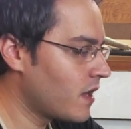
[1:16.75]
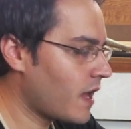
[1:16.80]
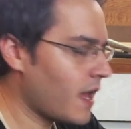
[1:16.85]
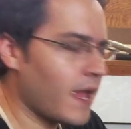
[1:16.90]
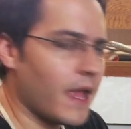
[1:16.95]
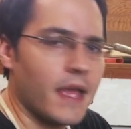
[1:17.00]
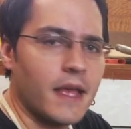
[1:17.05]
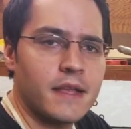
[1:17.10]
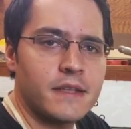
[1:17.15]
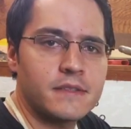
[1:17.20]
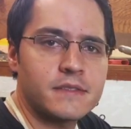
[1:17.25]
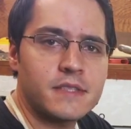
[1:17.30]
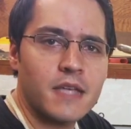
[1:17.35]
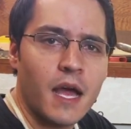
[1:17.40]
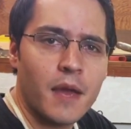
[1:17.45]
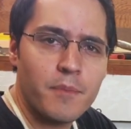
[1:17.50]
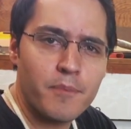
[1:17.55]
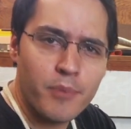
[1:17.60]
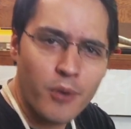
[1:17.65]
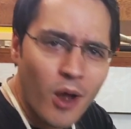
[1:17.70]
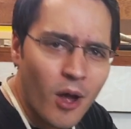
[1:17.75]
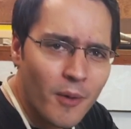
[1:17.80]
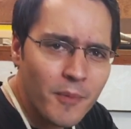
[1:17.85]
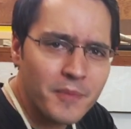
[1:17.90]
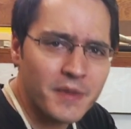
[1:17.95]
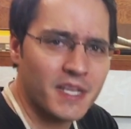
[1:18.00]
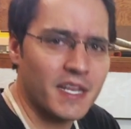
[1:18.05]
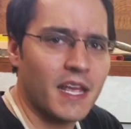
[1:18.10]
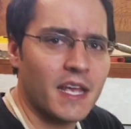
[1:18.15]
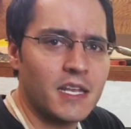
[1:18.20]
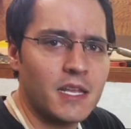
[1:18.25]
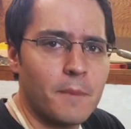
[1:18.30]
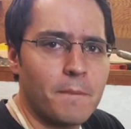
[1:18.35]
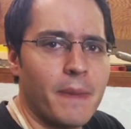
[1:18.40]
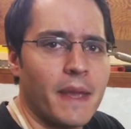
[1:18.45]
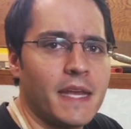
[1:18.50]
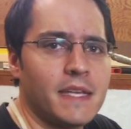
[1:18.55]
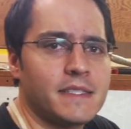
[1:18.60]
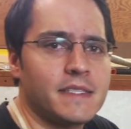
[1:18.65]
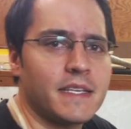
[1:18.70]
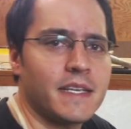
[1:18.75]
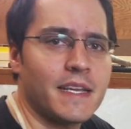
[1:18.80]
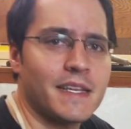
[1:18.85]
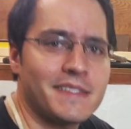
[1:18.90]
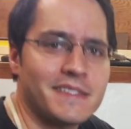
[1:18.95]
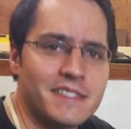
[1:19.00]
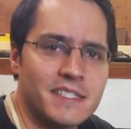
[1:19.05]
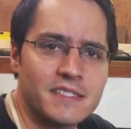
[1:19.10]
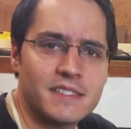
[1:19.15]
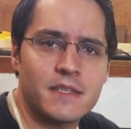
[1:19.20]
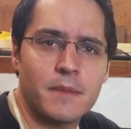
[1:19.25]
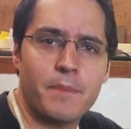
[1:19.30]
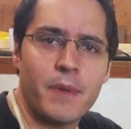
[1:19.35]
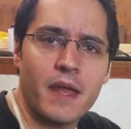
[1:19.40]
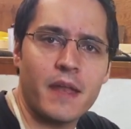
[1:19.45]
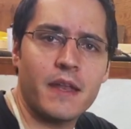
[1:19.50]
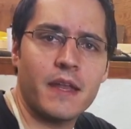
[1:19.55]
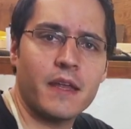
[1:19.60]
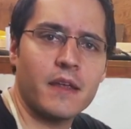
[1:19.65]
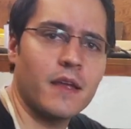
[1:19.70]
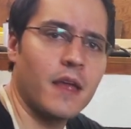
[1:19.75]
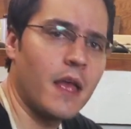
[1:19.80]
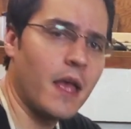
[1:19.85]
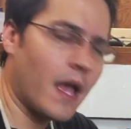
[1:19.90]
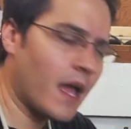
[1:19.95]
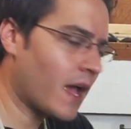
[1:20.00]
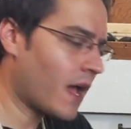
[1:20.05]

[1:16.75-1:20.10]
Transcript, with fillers: And I'm probably gonna end up painting it, just depending,